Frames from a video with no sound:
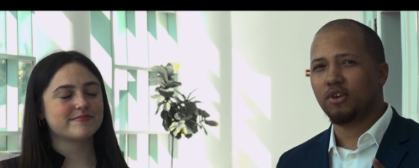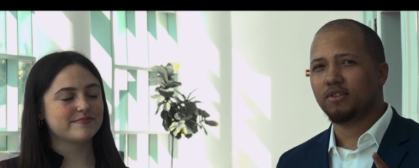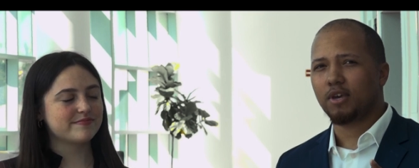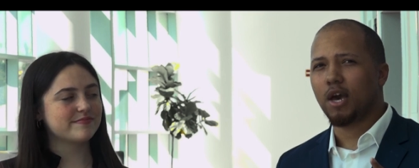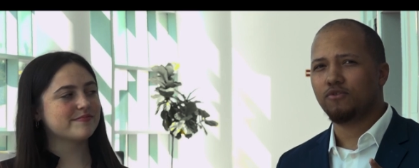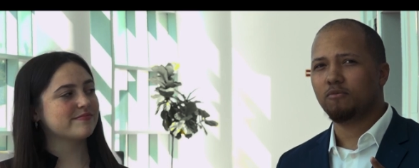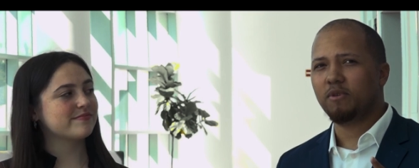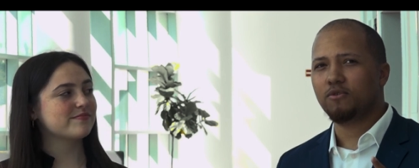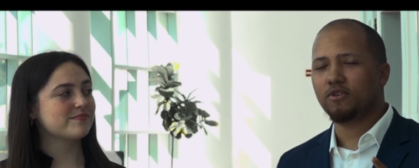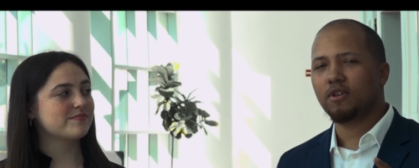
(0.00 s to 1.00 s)
Speaker 1: just a
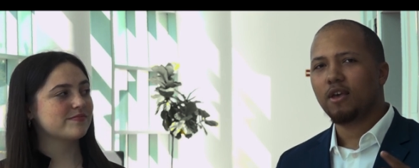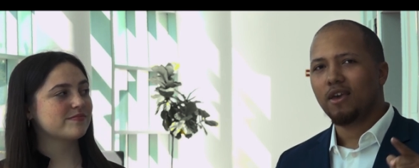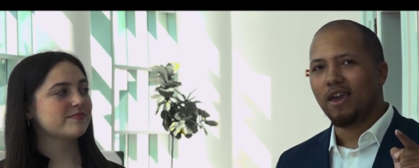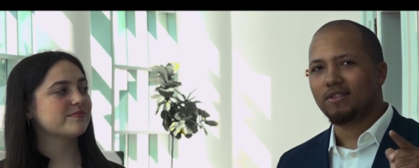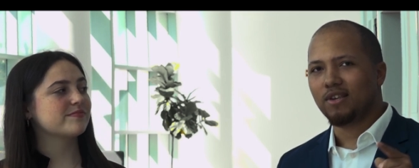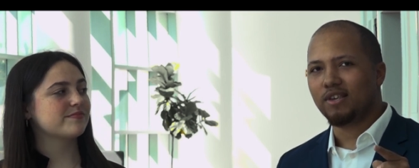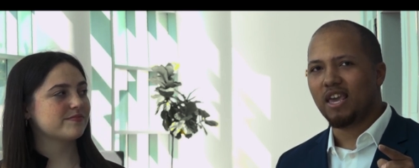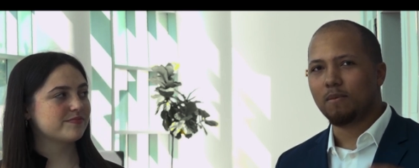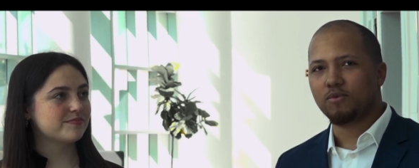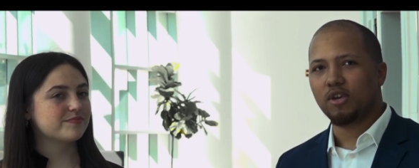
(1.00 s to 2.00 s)
contribution, it's a
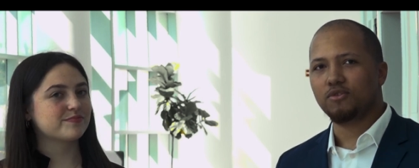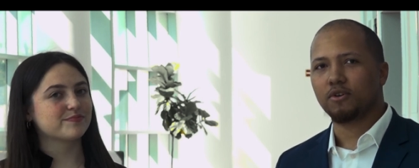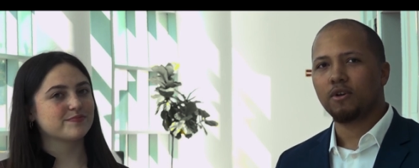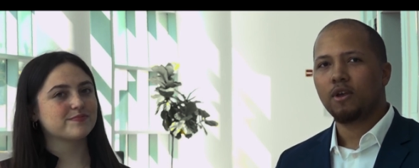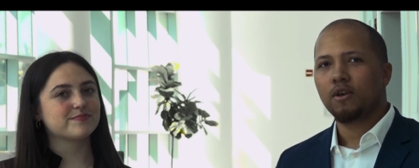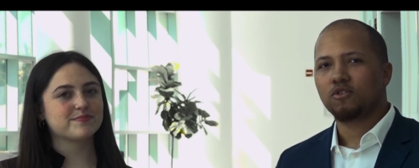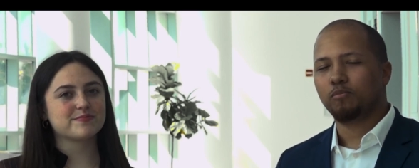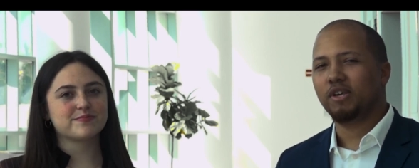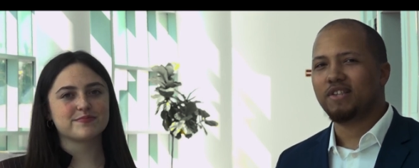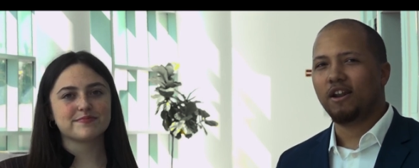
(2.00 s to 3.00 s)
game changer. So
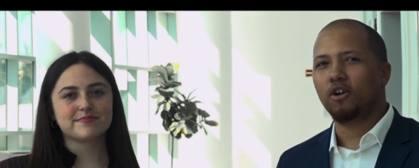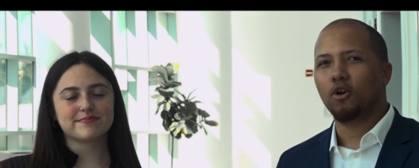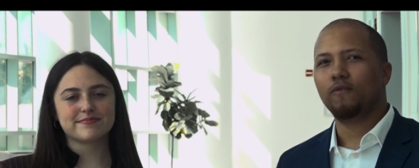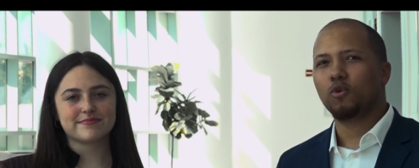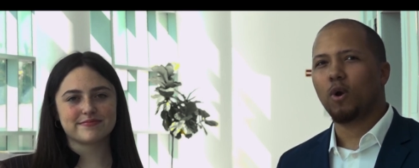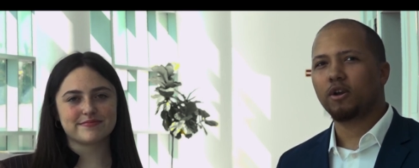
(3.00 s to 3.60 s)
please head on over to our